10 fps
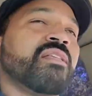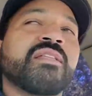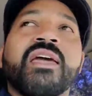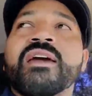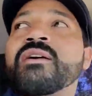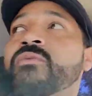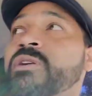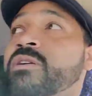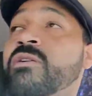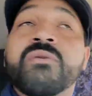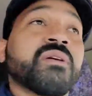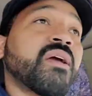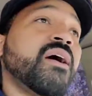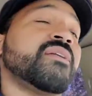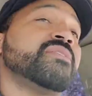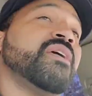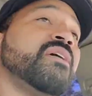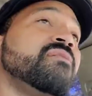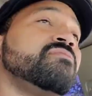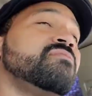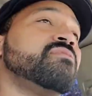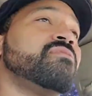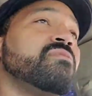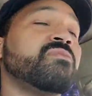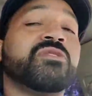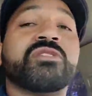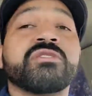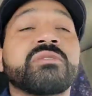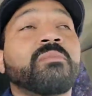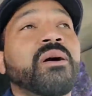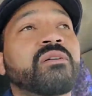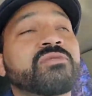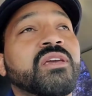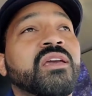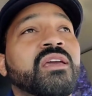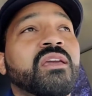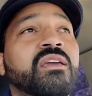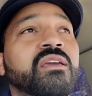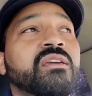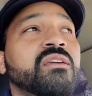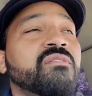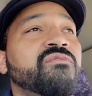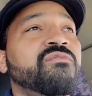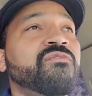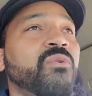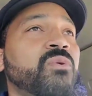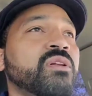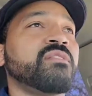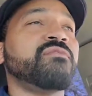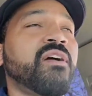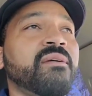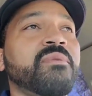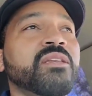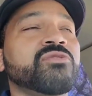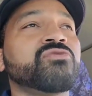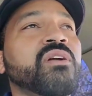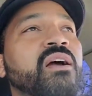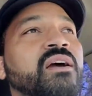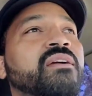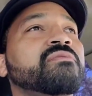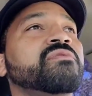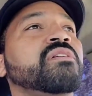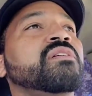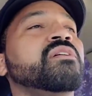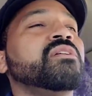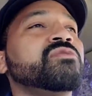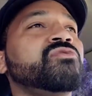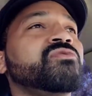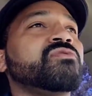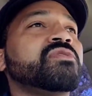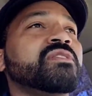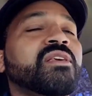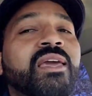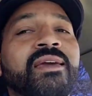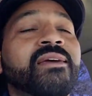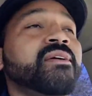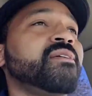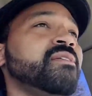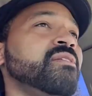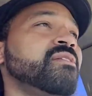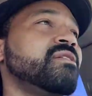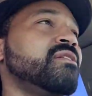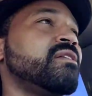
And now we're going out of town, which is about a forty-five minute drive, to scan